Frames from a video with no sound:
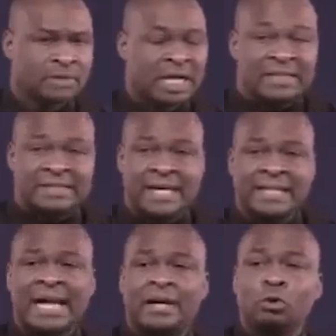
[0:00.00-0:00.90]

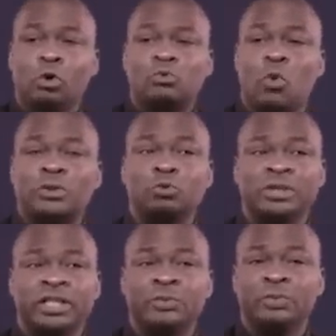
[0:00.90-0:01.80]
Satan knows what you
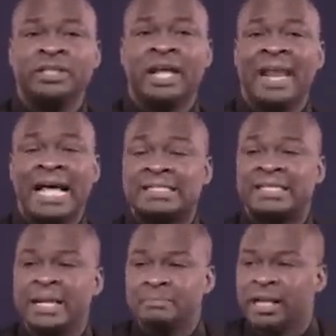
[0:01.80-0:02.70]
did with the last
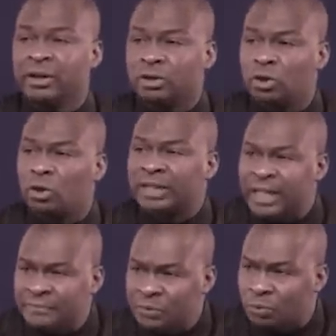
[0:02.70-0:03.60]
10 million God
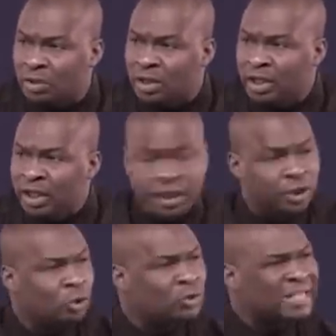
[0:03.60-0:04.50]
gave you. He
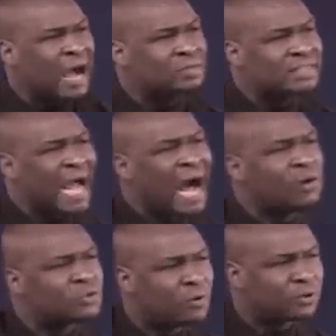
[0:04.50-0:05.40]
knows how the
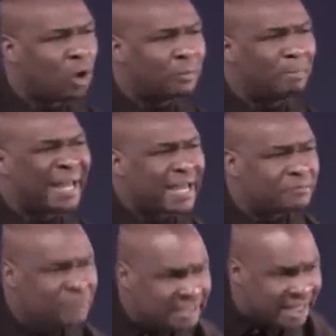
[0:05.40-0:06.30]
house of God
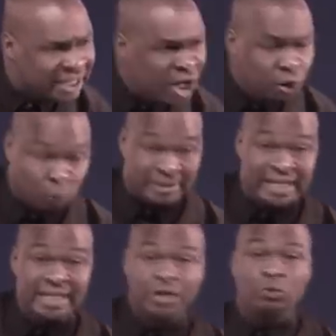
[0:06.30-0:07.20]
benefited. You
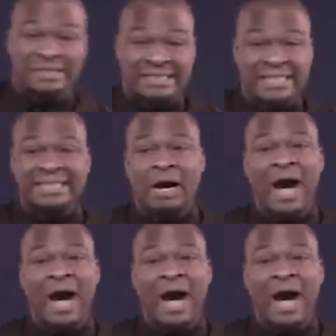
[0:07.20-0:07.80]
think you will sit down